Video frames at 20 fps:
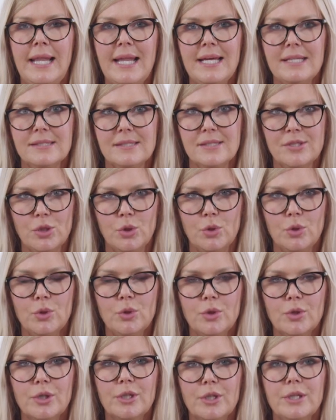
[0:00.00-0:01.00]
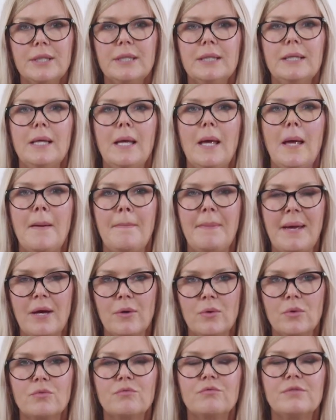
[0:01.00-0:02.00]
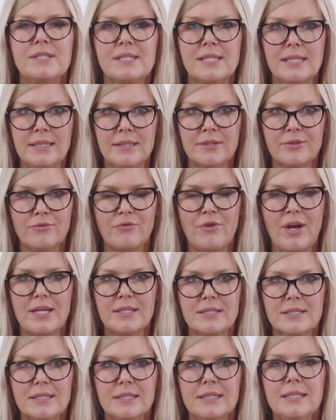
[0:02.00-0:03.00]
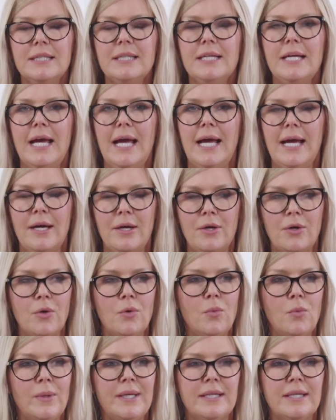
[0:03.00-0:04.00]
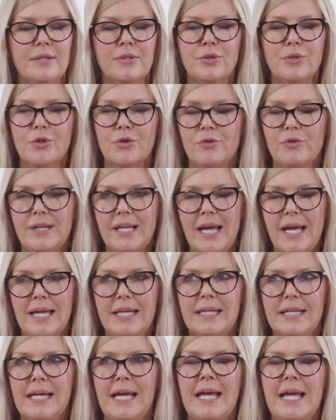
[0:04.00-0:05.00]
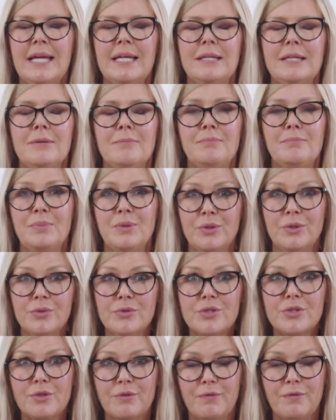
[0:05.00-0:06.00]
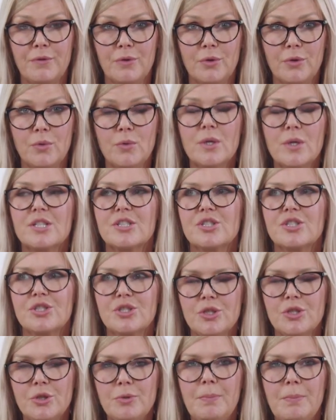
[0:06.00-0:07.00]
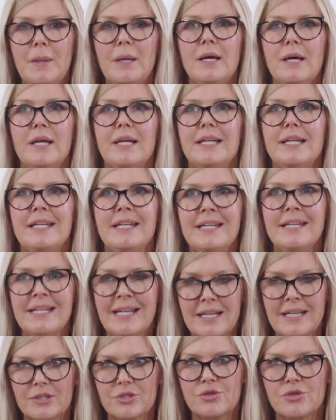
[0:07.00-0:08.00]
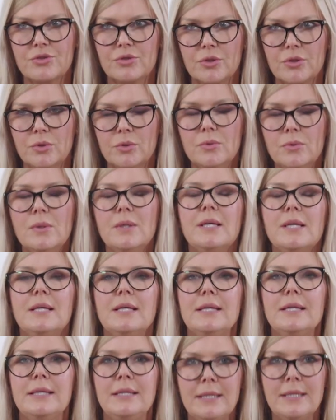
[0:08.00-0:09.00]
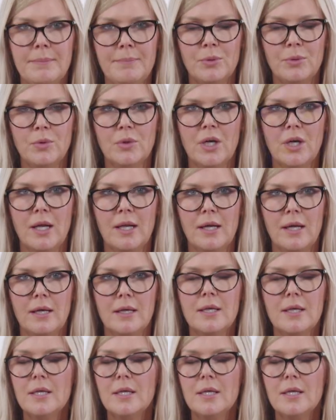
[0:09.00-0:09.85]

Let's talk about Resilient Red, how we can create a beautiful, super natural nipple colour.